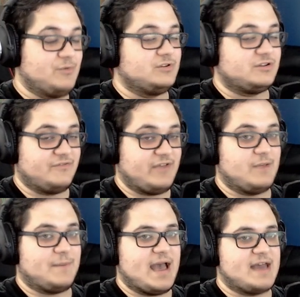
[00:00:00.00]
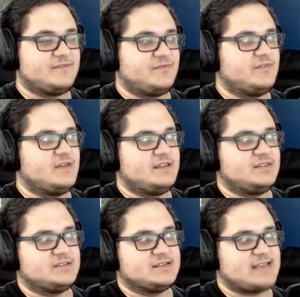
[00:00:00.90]
very bad if
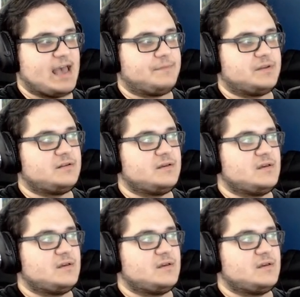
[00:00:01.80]
anything does happen.